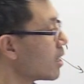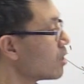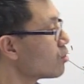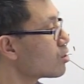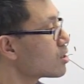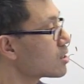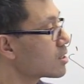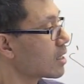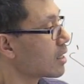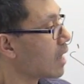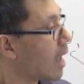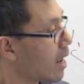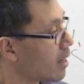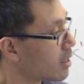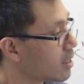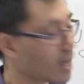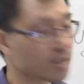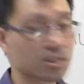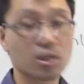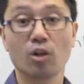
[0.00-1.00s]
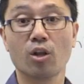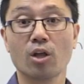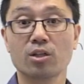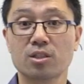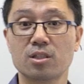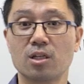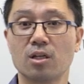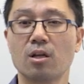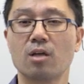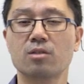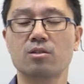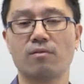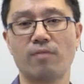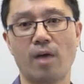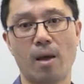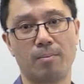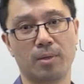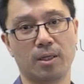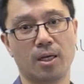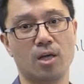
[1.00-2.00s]
interesting and it has lots and lots of
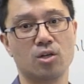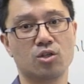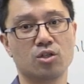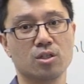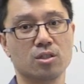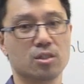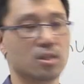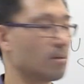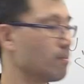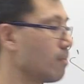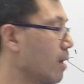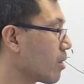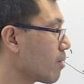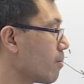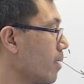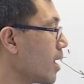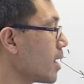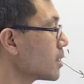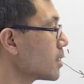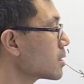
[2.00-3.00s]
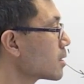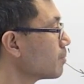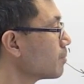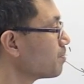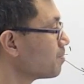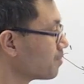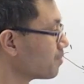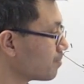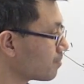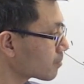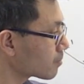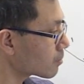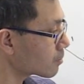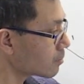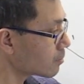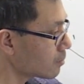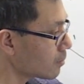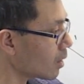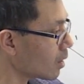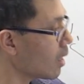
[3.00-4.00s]
applications in mathematics.
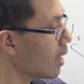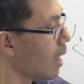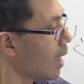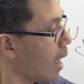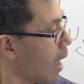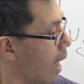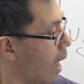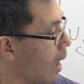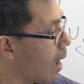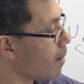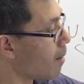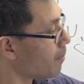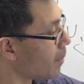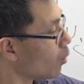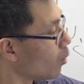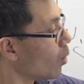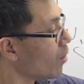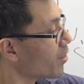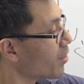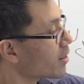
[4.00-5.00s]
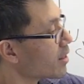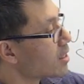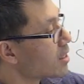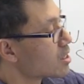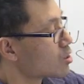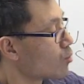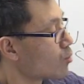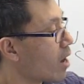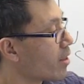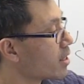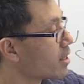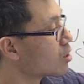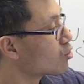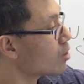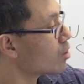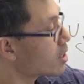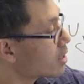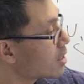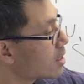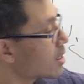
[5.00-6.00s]
But one thing that is rather
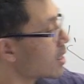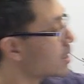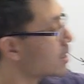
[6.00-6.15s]
intriguing